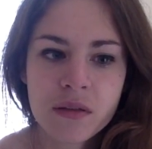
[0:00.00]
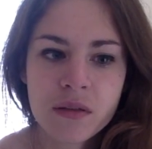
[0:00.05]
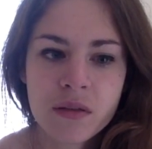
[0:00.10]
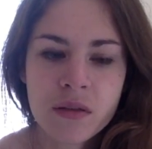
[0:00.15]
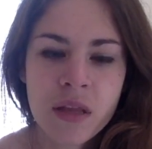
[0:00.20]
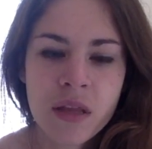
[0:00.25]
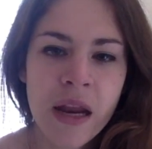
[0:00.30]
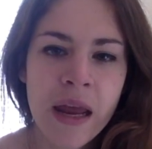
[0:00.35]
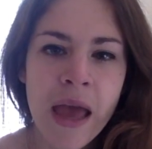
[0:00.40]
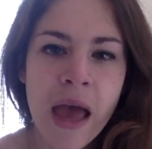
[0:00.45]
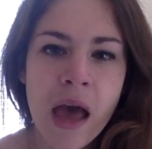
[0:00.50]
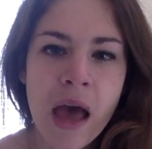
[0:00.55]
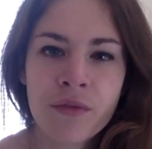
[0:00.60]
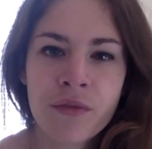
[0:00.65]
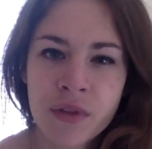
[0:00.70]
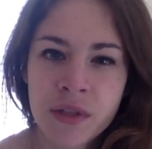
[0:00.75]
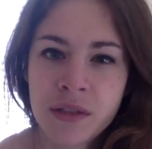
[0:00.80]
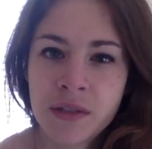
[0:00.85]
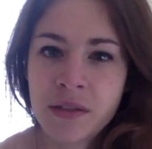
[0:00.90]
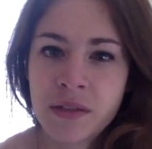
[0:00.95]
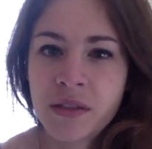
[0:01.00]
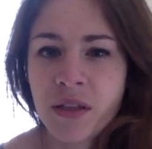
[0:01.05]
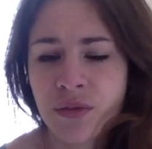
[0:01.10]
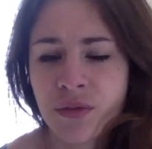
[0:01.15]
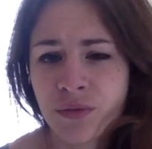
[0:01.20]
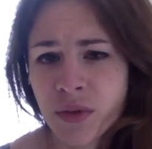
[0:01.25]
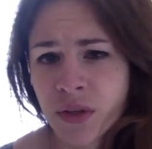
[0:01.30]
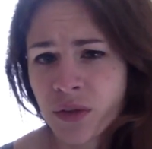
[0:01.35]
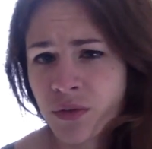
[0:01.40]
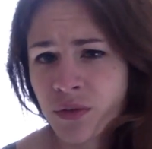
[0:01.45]
that I have a
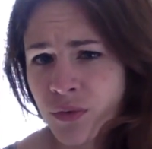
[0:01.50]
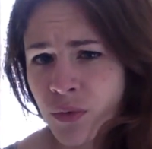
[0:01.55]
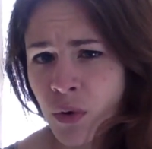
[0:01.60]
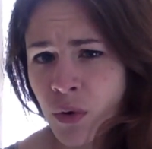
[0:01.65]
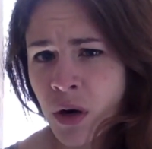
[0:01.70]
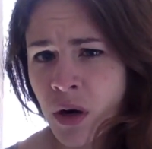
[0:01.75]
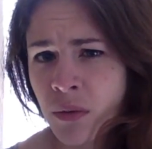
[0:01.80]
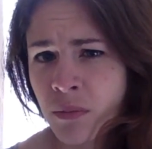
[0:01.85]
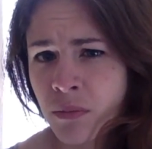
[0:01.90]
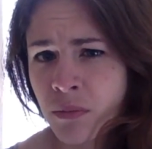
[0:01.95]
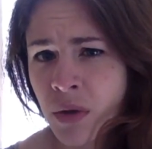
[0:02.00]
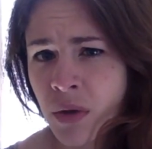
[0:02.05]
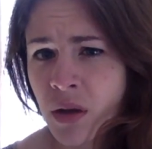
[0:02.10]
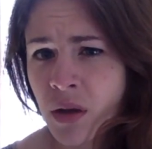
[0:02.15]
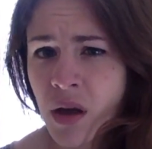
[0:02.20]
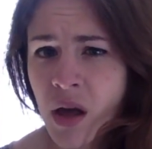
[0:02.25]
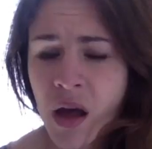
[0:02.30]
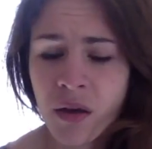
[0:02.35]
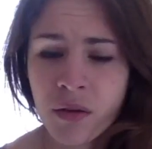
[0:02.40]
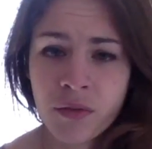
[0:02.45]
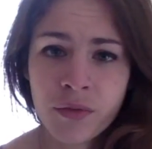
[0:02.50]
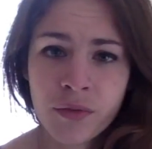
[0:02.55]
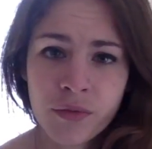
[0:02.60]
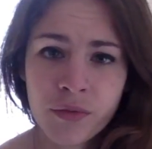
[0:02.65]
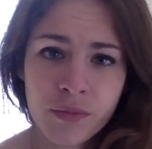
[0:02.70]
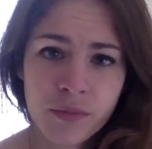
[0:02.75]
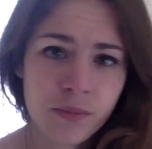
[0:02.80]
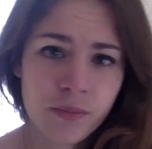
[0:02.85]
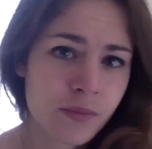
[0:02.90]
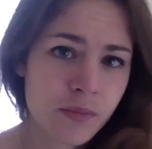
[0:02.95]
different form of
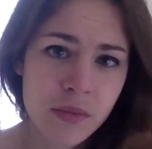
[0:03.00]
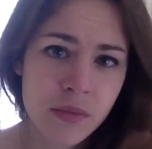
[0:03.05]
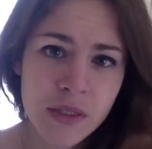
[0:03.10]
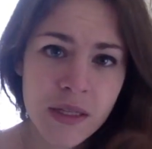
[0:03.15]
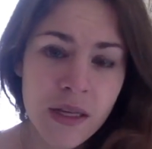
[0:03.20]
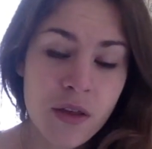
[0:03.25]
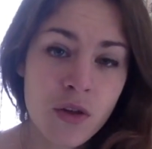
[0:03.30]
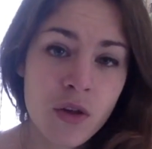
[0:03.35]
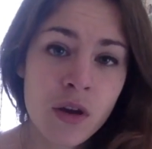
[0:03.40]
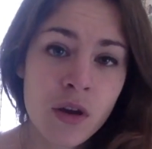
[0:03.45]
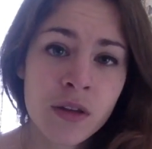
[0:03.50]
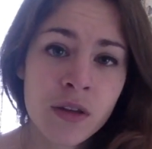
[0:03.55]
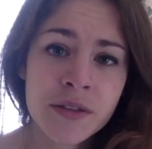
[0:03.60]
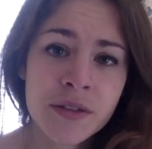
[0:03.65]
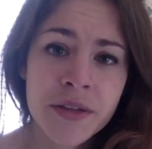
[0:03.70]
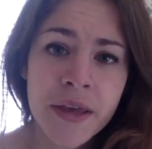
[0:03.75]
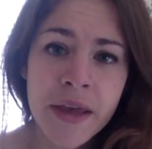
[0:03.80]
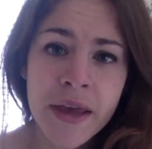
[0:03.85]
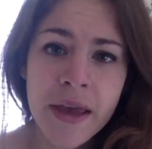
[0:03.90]
seizures,